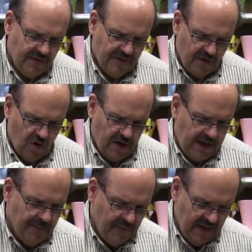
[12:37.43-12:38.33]

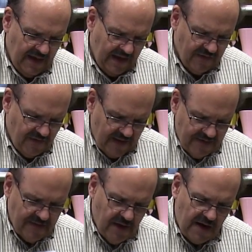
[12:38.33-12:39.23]
sturdy, and so
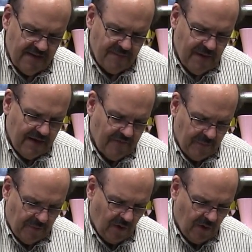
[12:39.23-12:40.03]
that's not as big of a